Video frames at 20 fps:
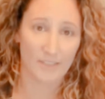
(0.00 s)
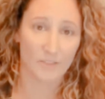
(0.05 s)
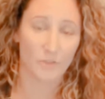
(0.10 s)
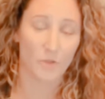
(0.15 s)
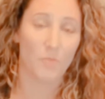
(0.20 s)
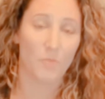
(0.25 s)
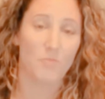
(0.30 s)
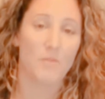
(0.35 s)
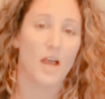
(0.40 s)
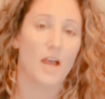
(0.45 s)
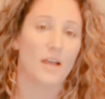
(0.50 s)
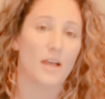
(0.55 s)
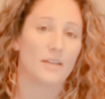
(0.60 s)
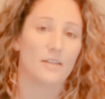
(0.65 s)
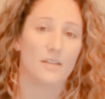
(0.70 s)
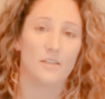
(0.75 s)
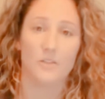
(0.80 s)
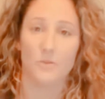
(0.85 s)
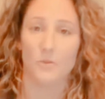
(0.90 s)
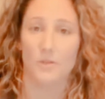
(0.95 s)
so I'm not
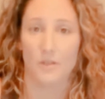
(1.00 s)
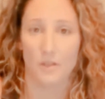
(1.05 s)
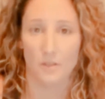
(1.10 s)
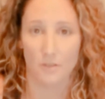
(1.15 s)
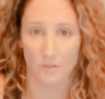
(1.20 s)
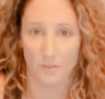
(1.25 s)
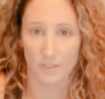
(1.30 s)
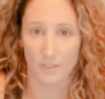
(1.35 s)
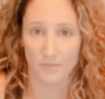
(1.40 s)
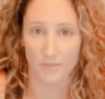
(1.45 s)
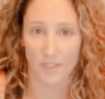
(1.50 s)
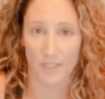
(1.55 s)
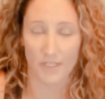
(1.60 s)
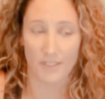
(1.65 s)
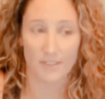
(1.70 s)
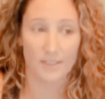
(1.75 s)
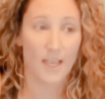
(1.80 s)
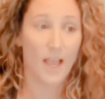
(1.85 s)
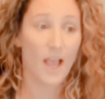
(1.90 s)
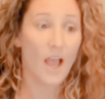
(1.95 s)
gonna do it on OnlyFans.